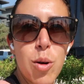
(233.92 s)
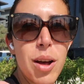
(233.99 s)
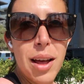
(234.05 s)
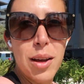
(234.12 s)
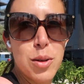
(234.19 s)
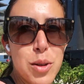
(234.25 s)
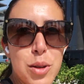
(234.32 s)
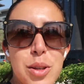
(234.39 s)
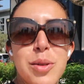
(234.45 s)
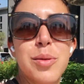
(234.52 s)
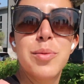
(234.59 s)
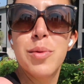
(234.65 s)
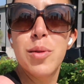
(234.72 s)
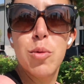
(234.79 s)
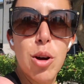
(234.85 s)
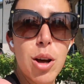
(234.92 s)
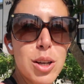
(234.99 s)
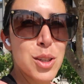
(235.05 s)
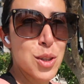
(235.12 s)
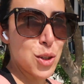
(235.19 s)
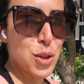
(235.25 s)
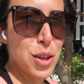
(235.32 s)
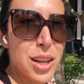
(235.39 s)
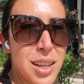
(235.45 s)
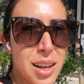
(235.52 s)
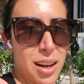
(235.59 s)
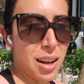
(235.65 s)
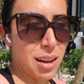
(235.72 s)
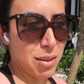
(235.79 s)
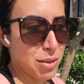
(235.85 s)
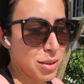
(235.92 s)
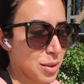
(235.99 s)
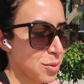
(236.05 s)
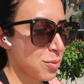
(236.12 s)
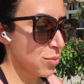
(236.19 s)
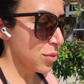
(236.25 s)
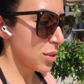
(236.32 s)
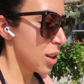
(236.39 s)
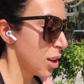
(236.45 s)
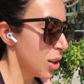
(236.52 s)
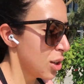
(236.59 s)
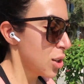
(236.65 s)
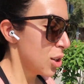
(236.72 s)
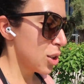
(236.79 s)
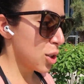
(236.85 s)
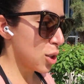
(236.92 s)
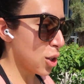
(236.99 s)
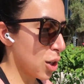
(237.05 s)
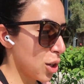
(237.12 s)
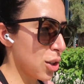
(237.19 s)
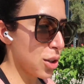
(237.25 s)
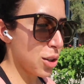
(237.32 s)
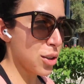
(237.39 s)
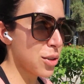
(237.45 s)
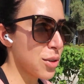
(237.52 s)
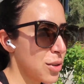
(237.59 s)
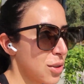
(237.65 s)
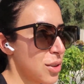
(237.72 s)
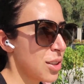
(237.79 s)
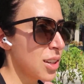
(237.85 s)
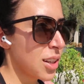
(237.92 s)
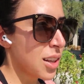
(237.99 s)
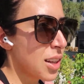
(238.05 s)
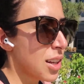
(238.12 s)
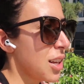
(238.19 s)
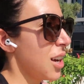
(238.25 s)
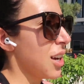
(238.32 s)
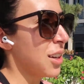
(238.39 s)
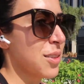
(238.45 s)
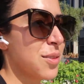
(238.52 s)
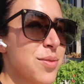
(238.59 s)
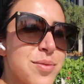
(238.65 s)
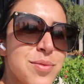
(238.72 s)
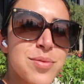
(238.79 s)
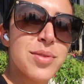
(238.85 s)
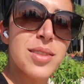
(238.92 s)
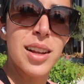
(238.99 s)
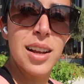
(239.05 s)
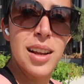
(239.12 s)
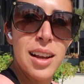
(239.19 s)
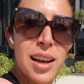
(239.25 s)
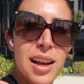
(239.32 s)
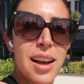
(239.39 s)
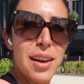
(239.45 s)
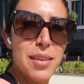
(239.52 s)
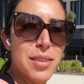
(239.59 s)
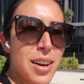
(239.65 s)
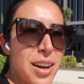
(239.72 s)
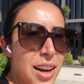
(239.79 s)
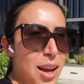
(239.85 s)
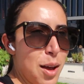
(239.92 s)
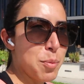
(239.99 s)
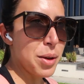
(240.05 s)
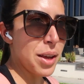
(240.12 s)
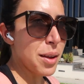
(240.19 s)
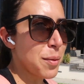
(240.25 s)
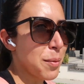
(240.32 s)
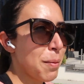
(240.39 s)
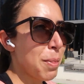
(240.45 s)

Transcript: what else what else do you need in life so yeah I'm very happy